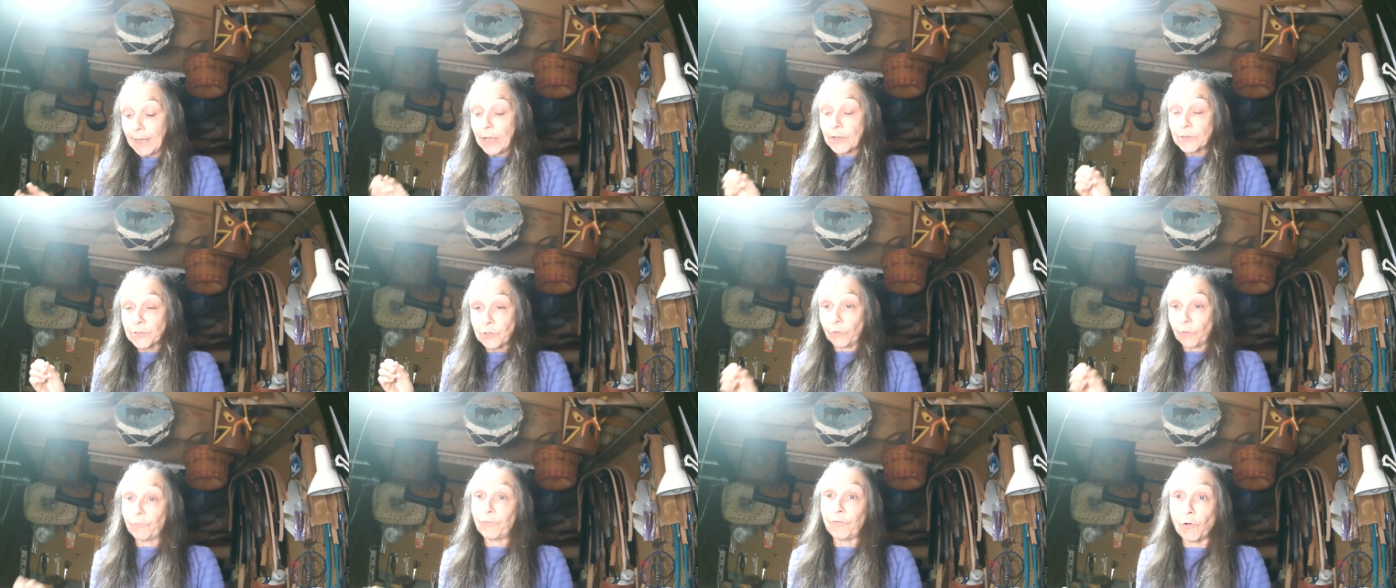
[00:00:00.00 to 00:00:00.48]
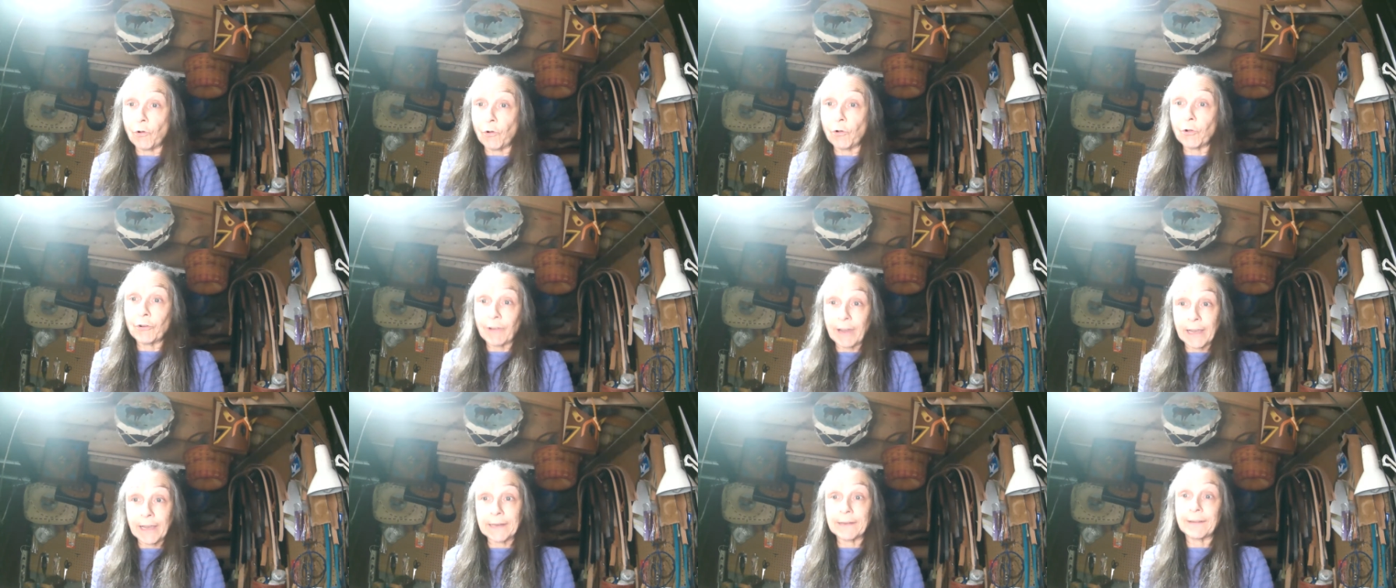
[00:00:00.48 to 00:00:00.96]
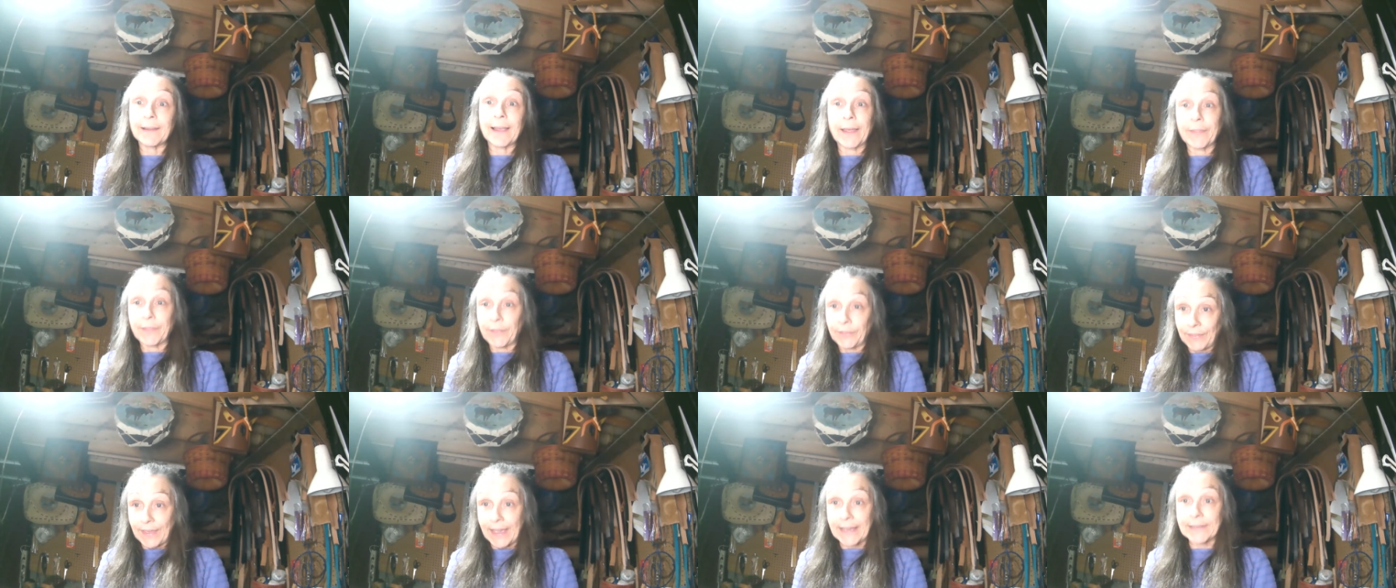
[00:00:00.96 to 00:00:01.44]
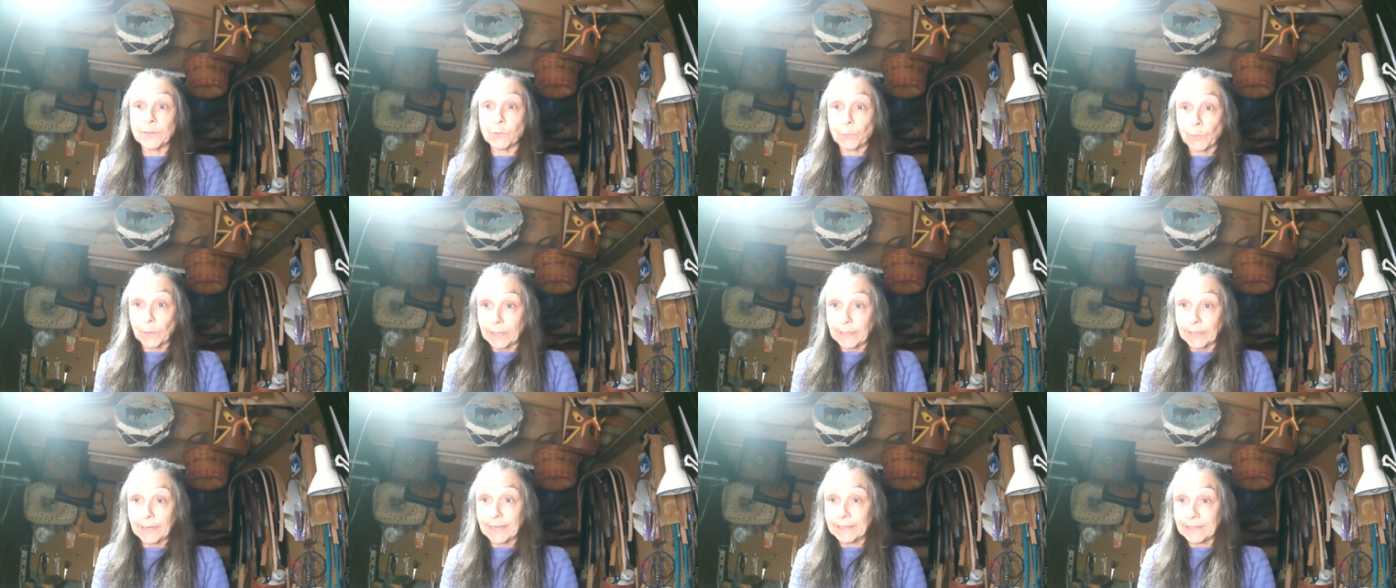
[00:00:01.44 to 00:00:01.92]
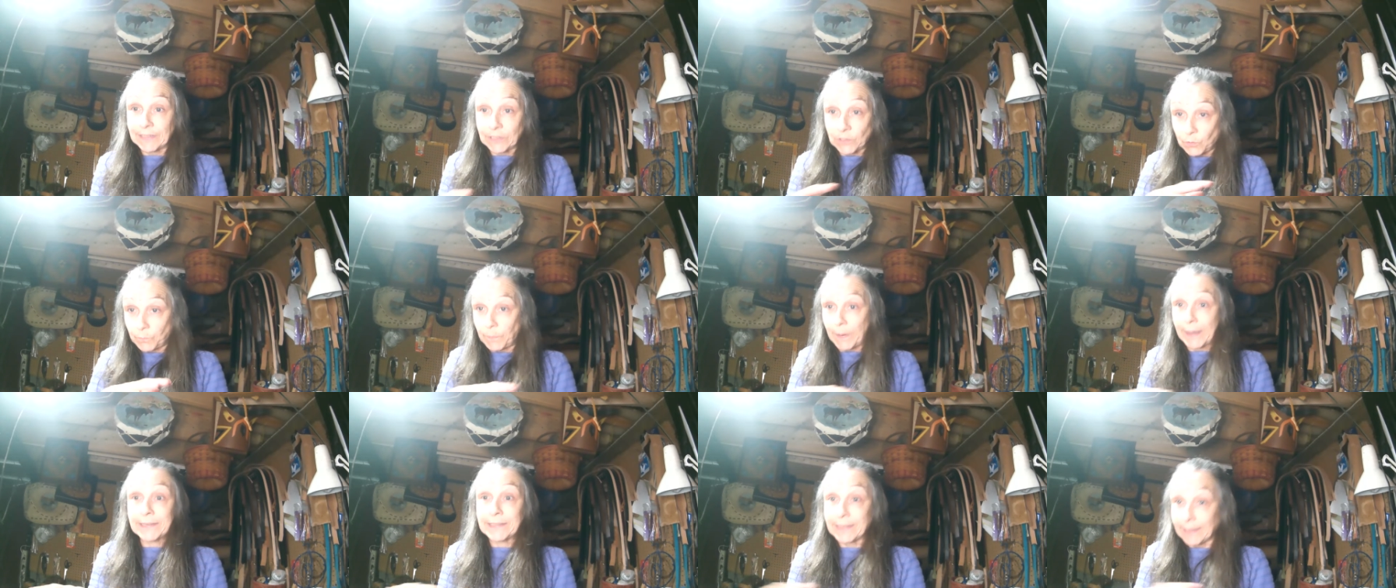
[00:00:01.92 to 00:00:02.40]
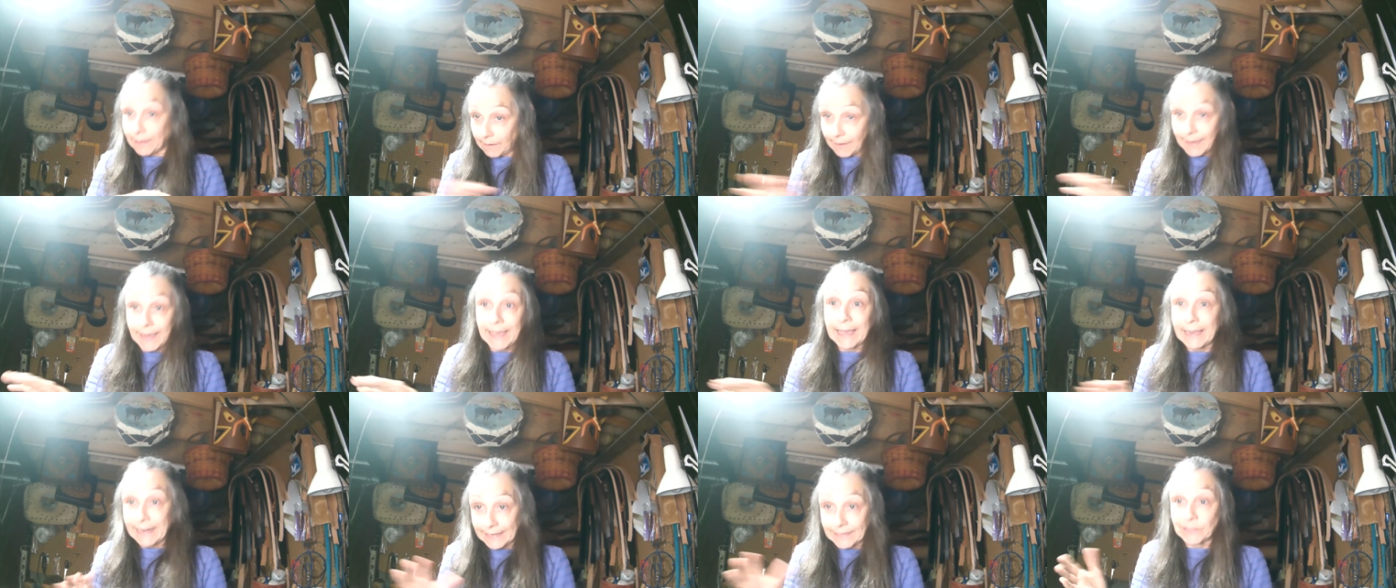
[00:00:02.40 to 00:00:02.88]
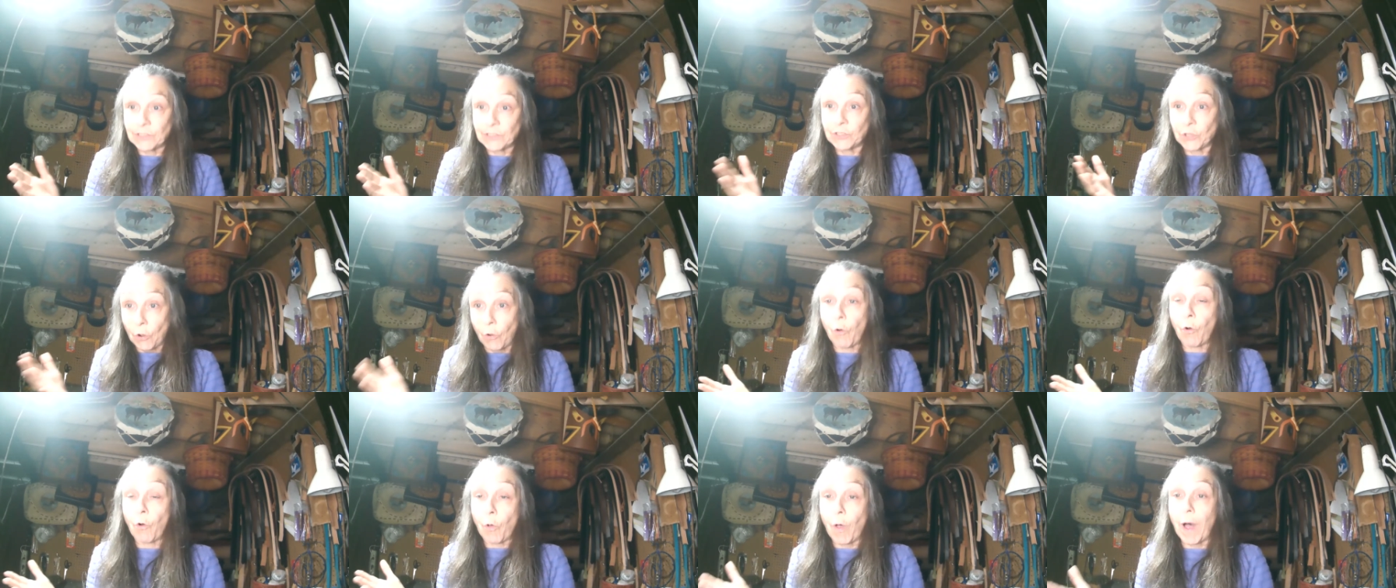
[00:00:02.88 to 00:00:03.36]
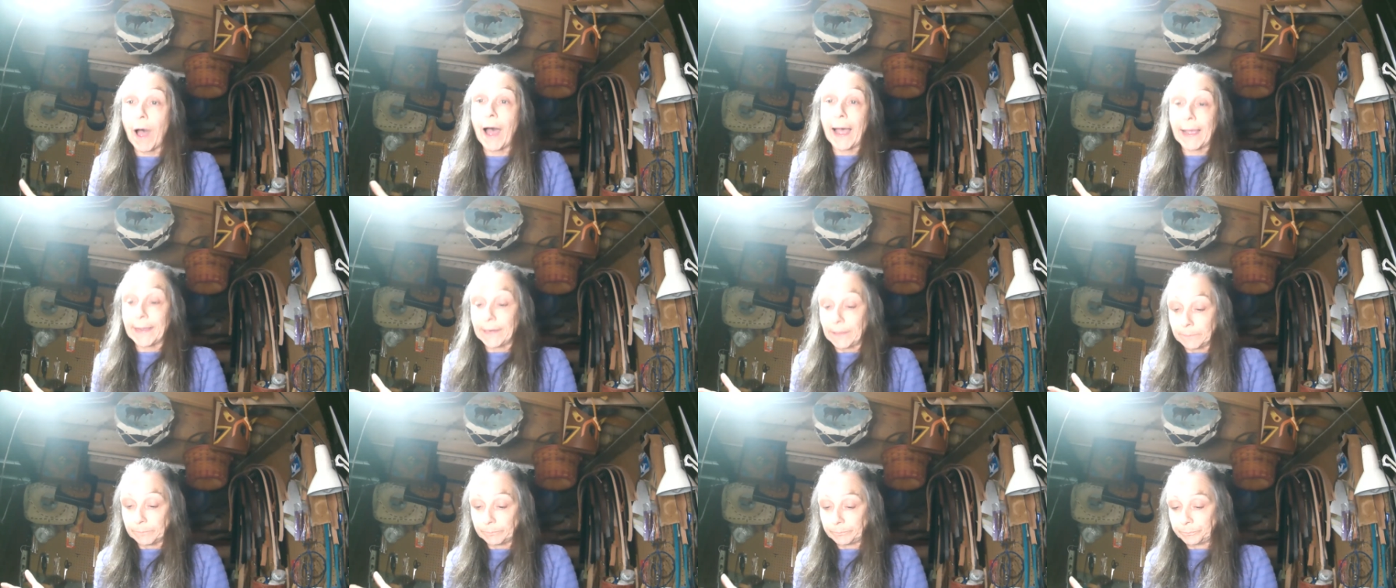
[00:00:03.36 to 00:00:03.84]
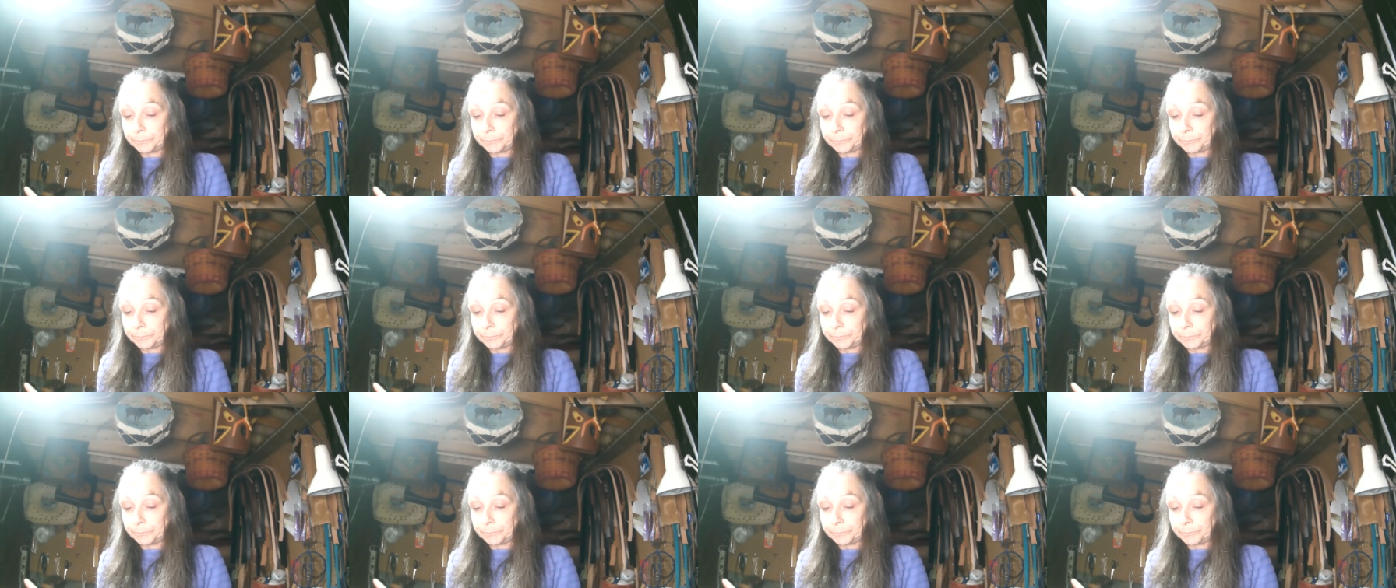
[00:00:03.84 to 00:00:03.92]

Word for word: So full grain leather, that's what it is. It's basically it is the whole hide.